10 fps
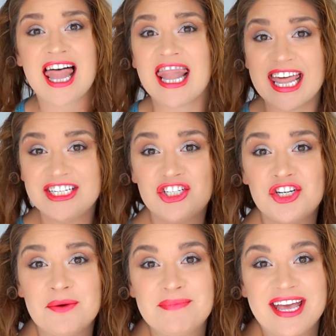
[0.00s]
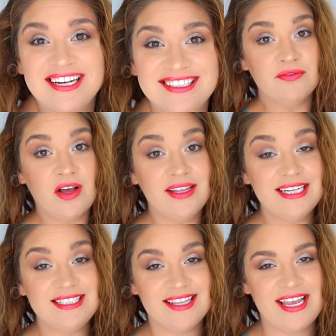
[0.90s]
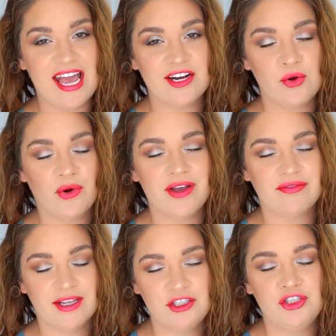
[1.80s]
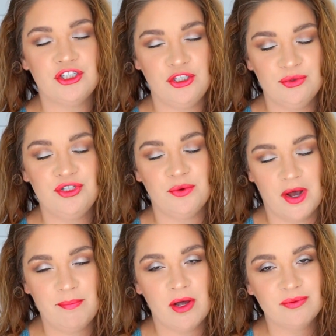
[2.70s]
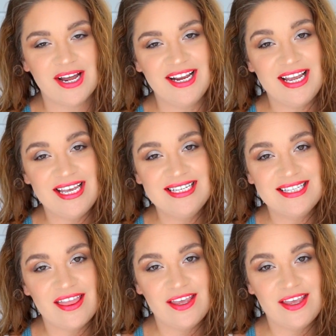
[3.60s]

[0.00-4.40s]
Let's jump in. Falling into the category of let's just use you up already is